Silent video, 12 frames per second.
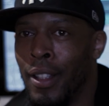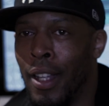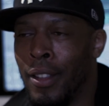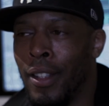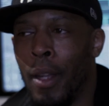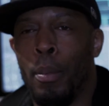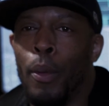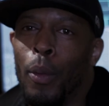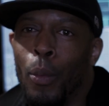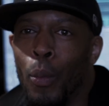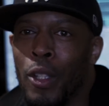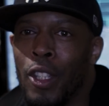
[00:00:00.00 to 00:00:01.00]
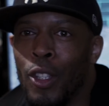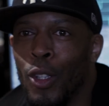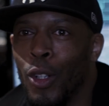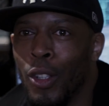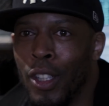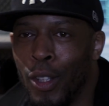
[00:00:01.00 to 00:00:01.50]
And so, but when you're
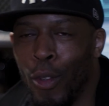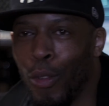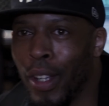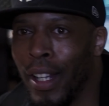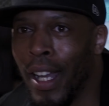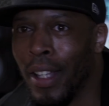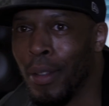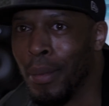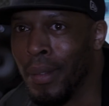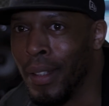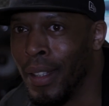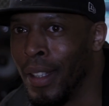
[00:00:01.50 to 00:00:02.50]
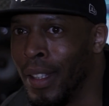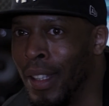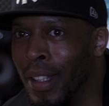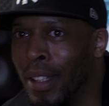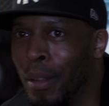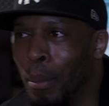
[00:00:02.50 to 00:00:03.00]
young, you don't realise,
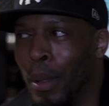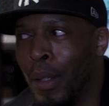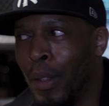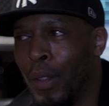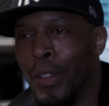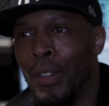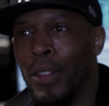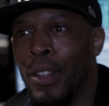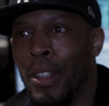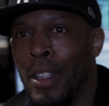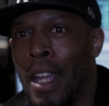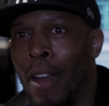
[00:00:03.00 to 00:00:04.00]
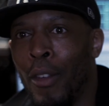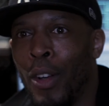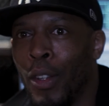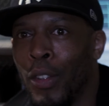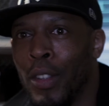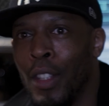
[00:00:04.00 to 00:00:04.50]
because you're
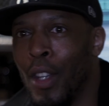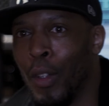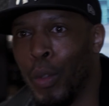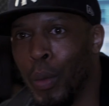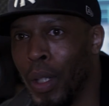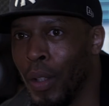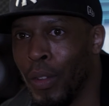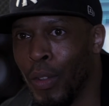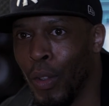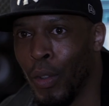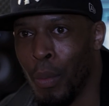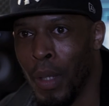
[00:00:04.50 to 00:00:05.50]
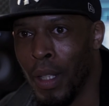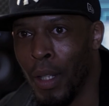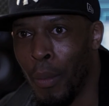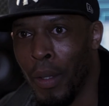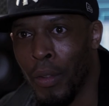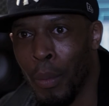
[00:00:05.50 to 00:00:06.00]
not doing it on social
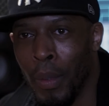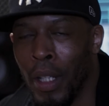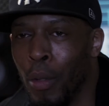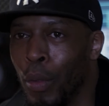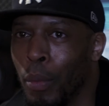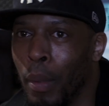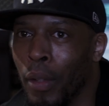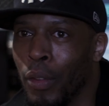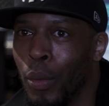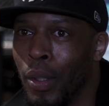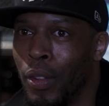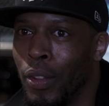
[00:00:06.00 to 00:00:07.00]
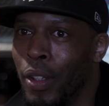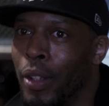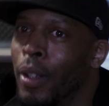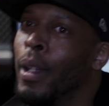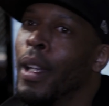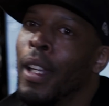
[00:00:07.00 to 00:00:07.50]
media where somebody can respond to it.
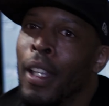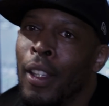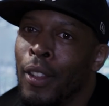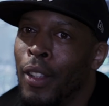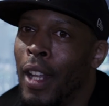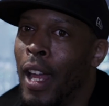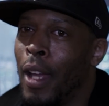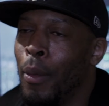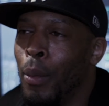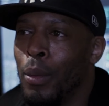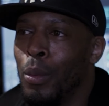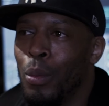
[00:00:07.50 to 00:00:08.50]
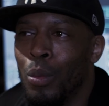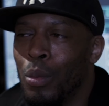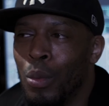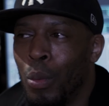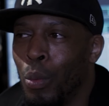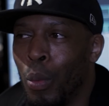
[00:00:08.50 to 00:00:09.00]
So, exactly. So like when
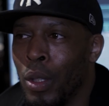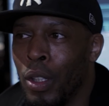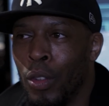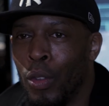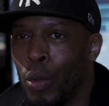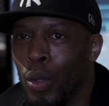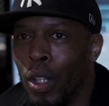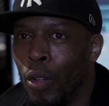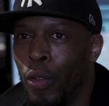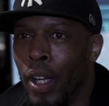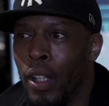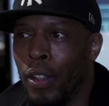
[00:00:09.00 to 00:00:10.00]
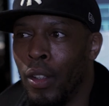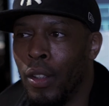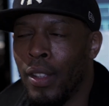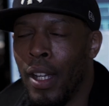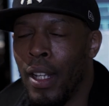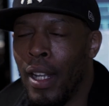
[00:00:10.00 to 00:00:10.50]
you're just doing it on radio,
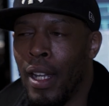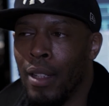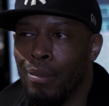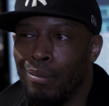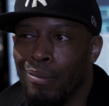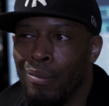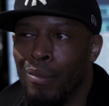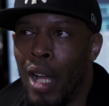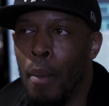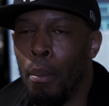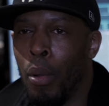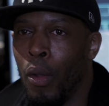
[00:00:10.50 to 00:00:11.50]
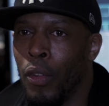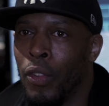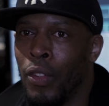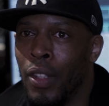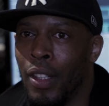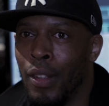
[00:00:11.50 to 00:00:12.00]
it's kind of like, and
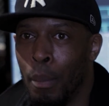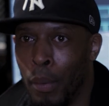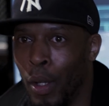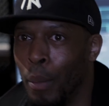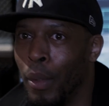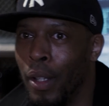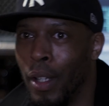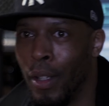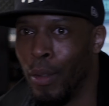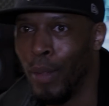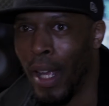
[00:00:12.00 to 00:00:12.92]
plus it's a predominantly